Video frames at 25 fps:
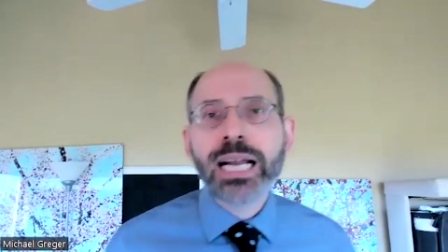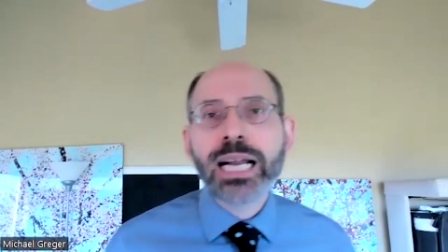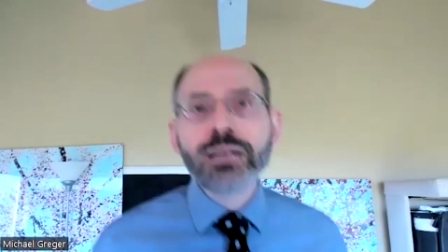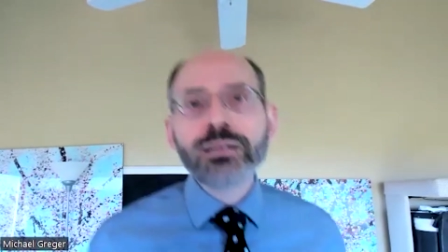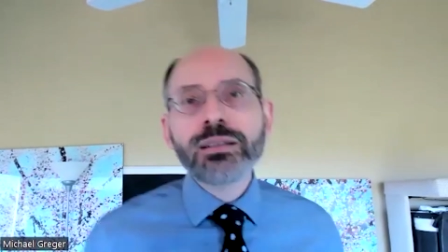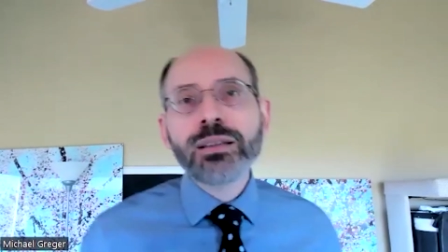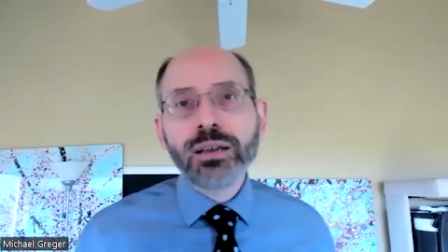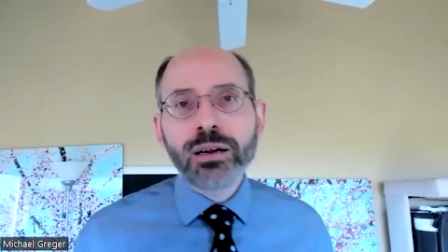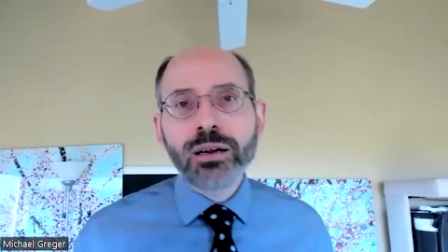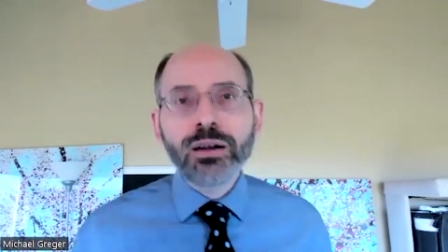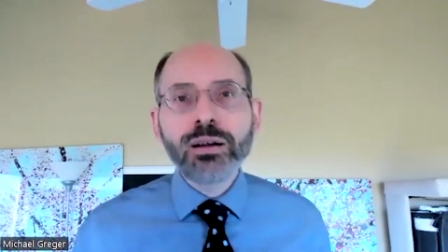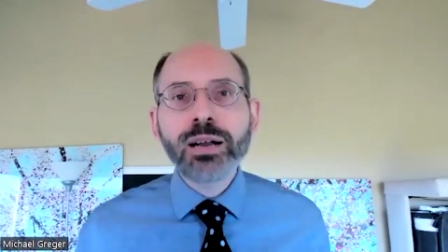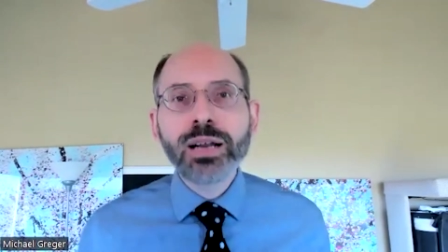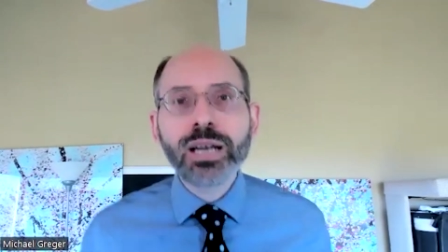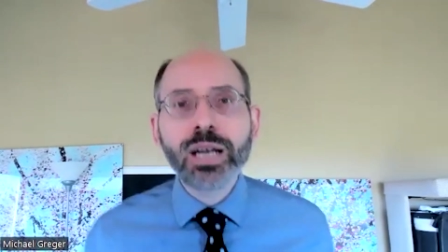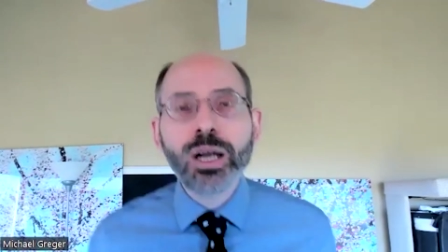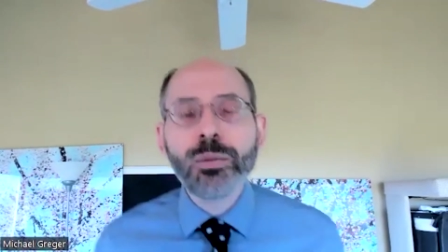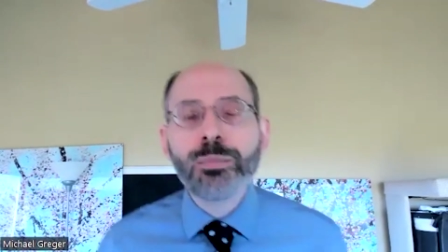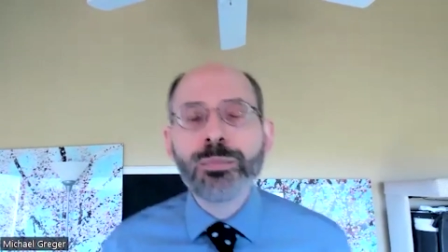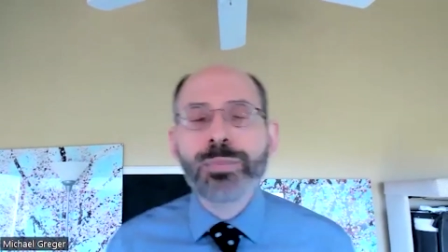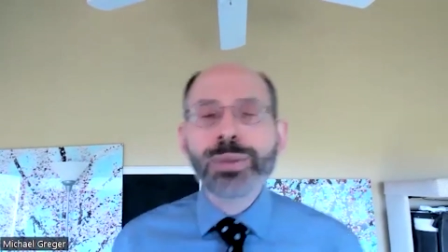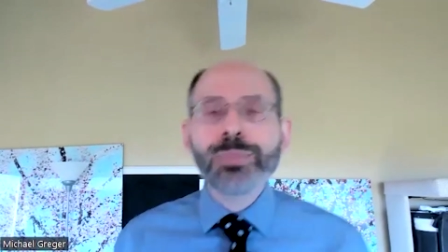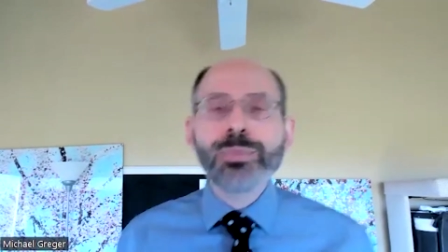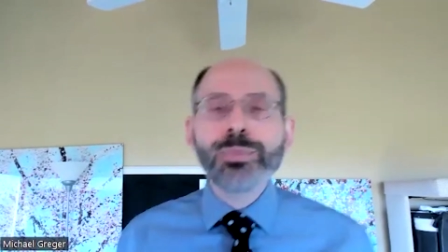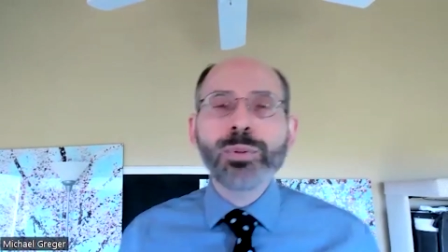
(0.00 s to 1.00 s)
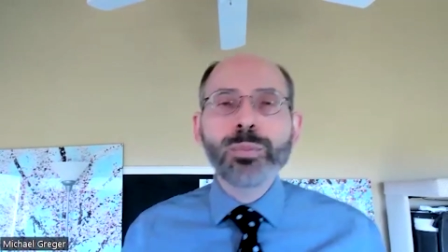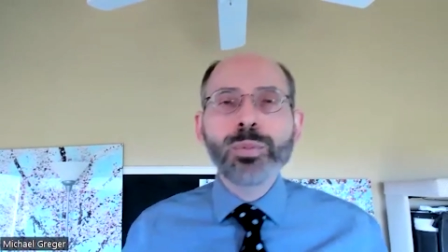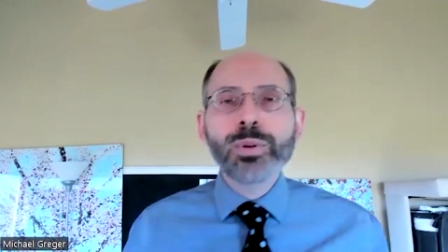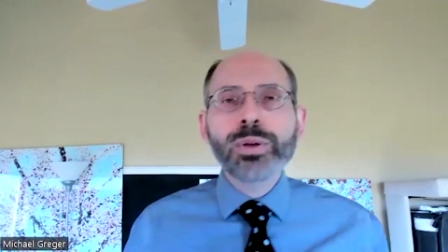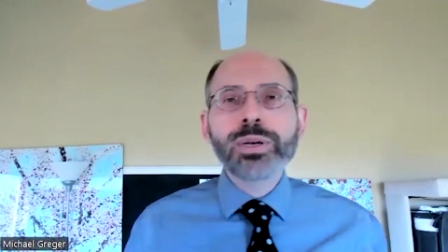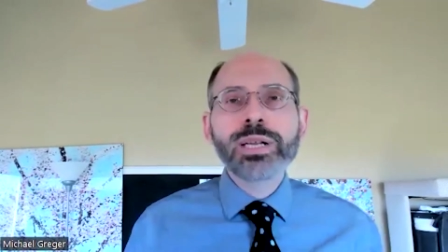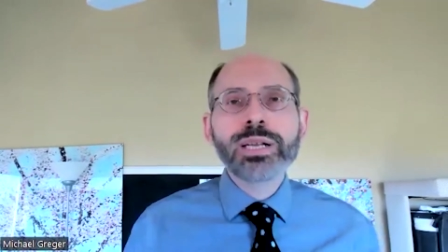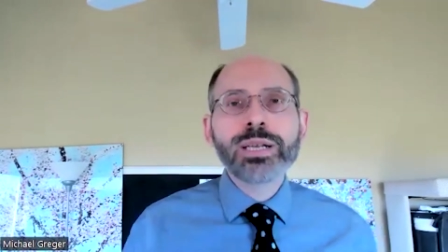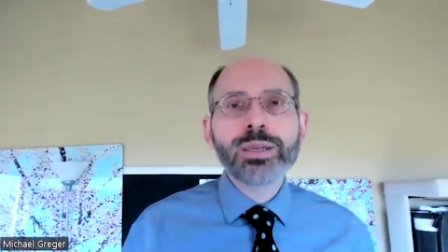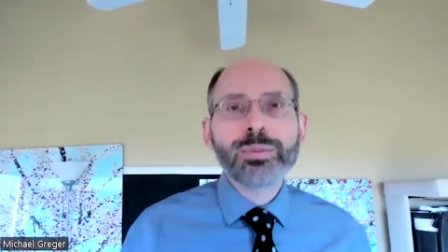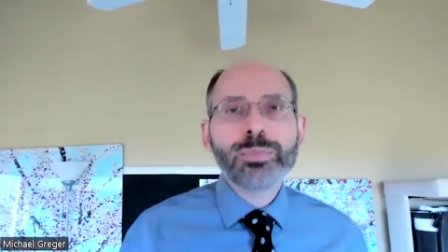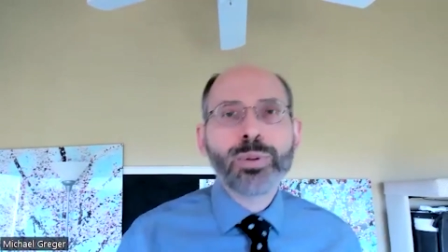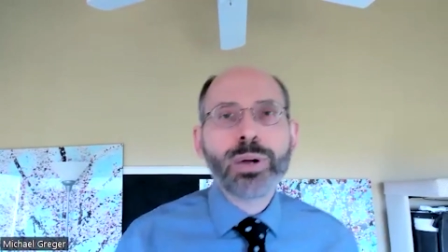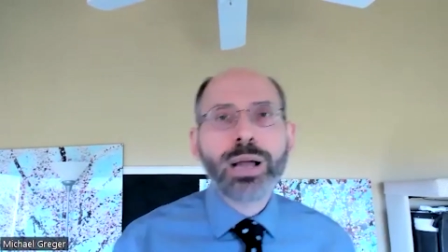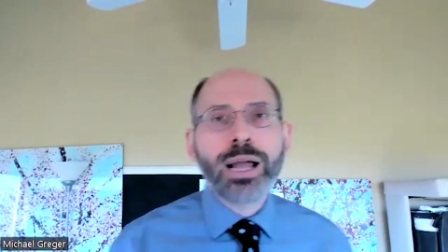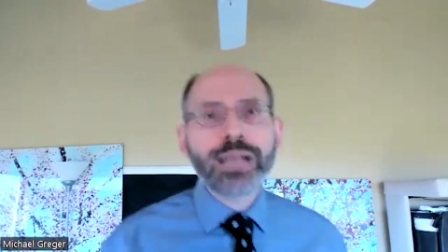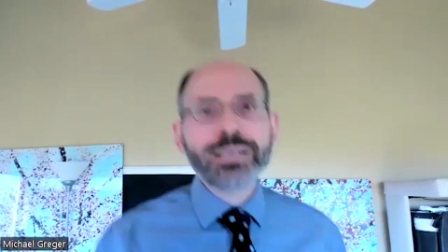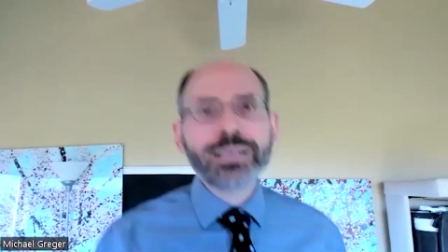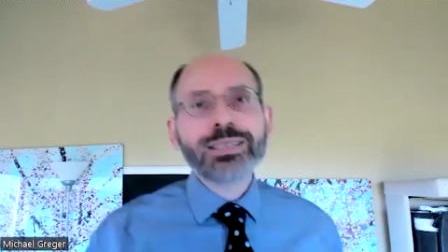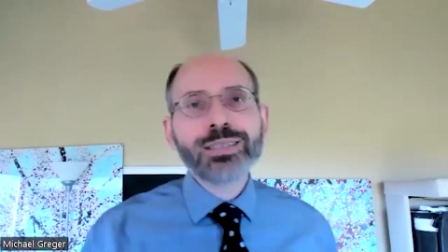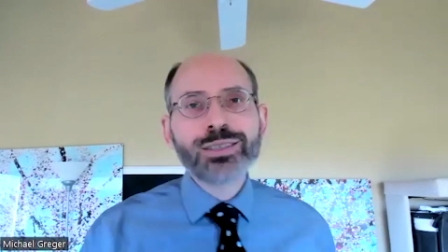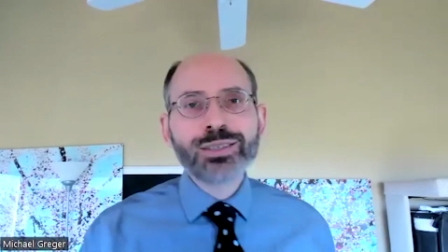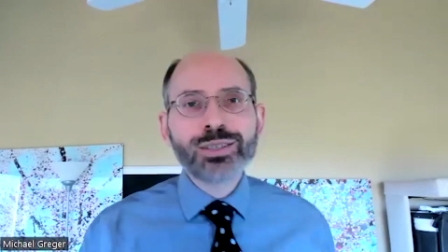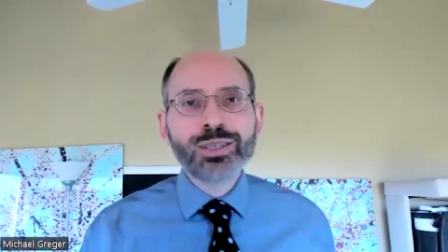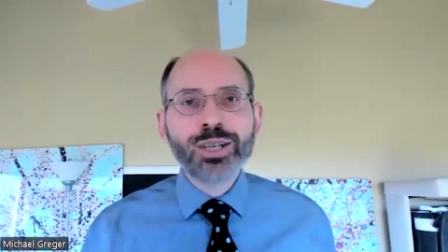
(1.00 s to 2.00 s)
there and helping people put it into practice.
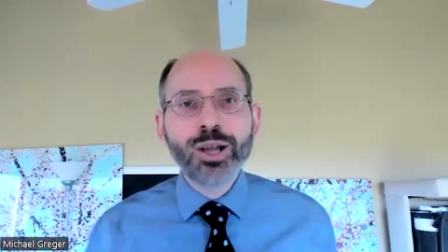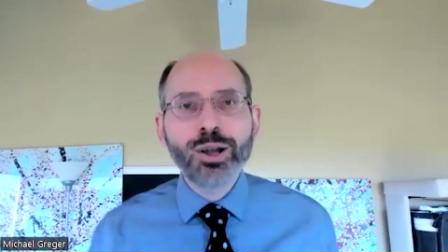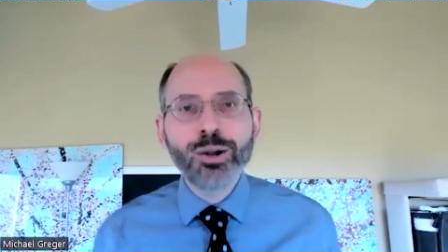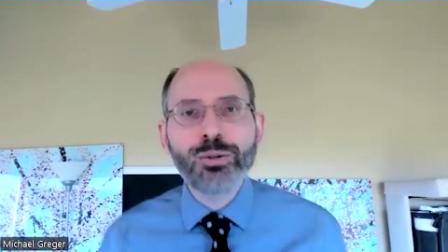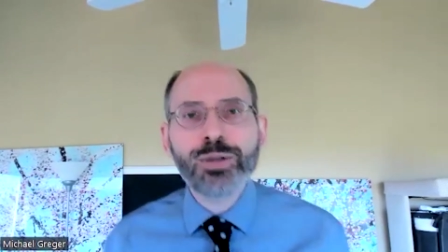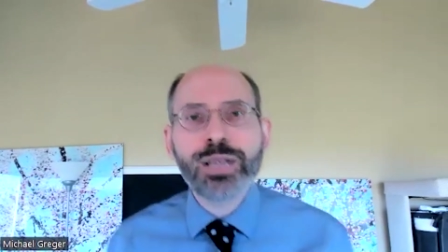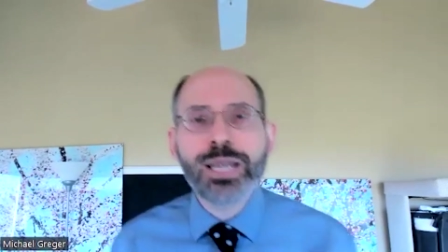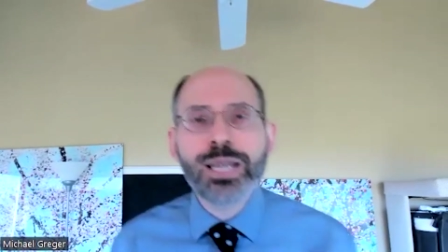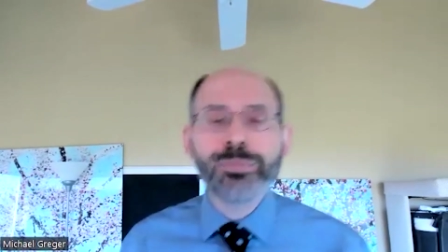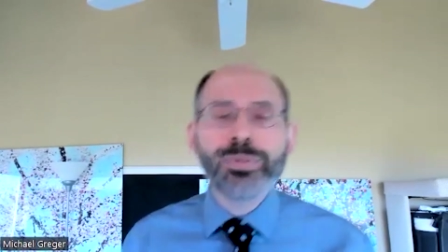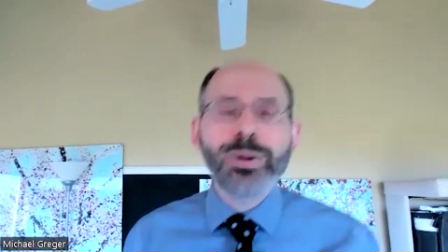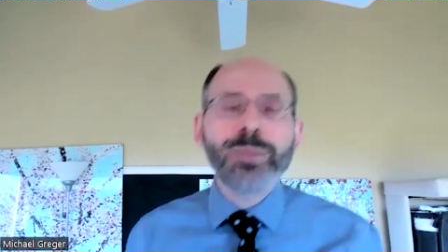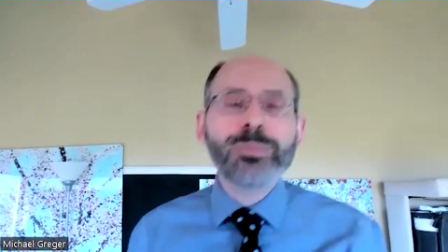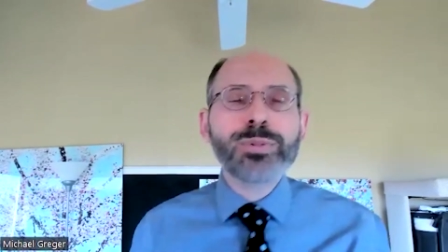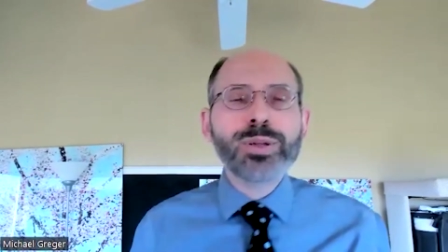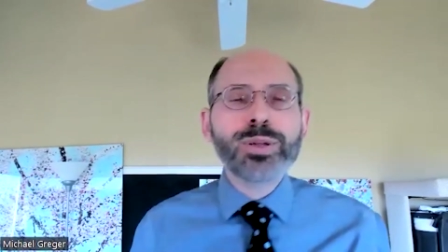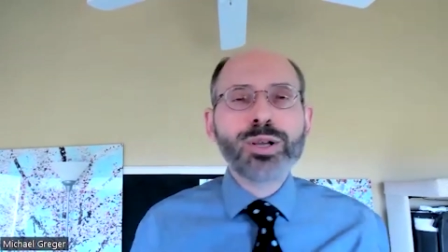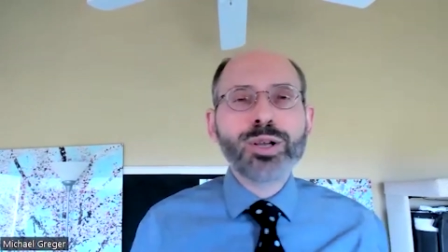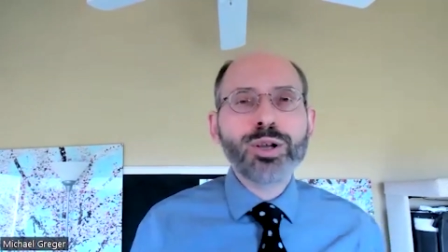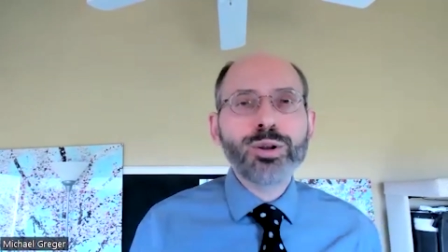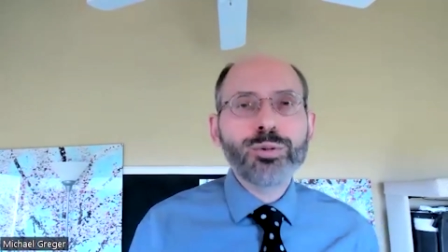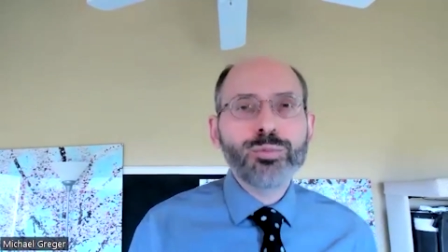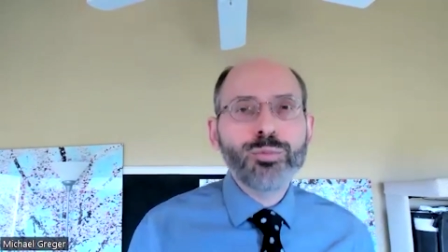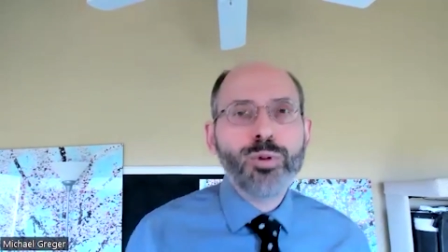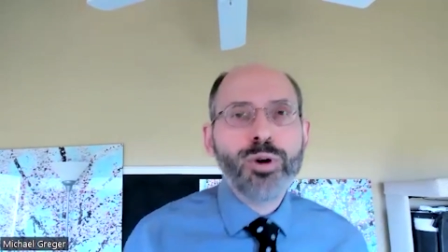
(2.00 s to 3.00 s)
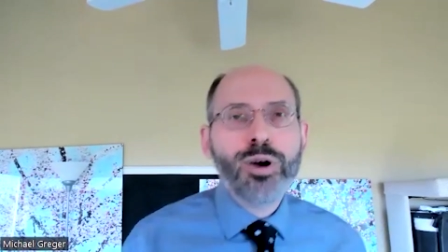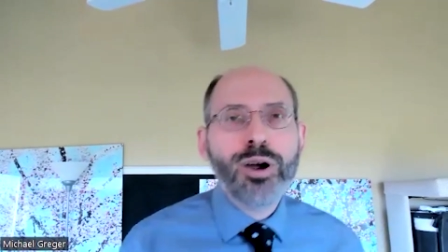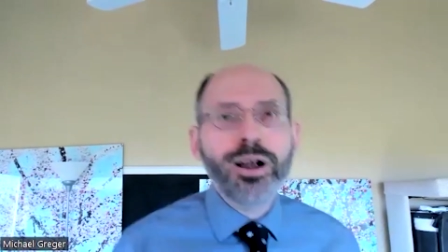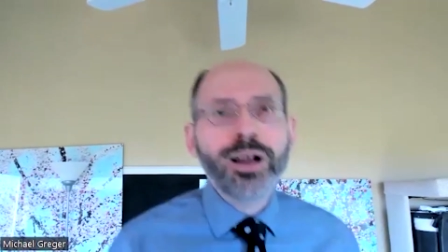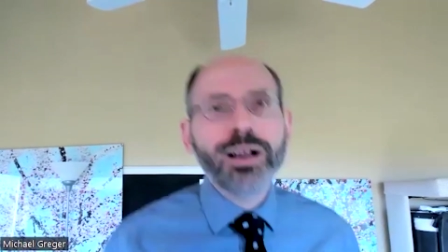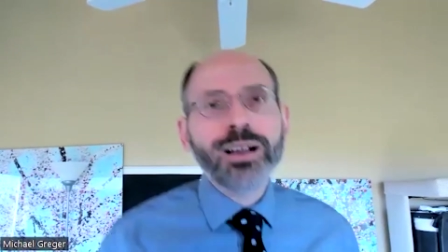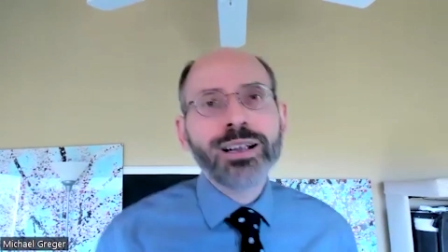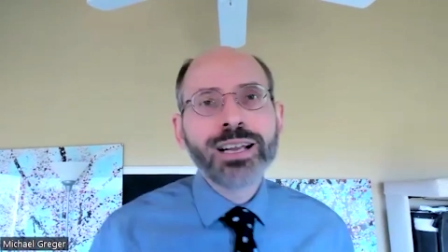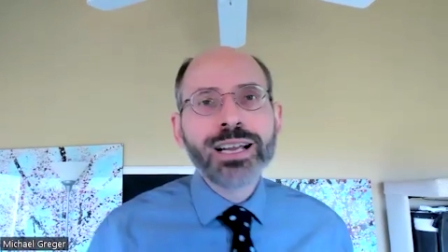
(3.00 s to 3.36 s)
So keep up the good work.